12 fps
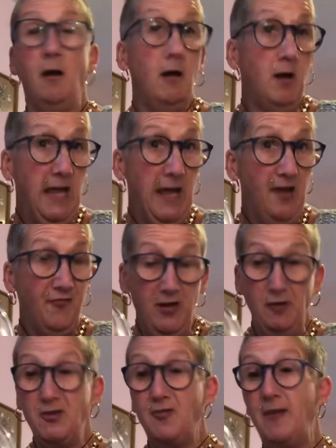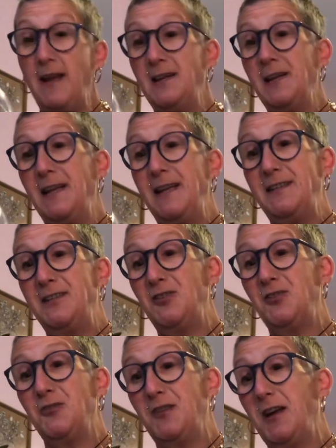I have used granulated
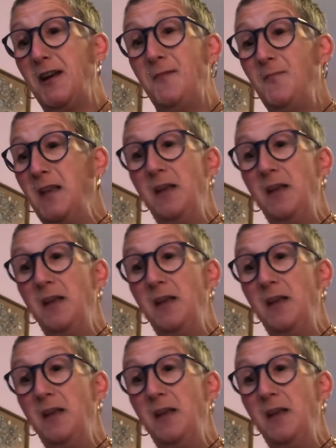sugar,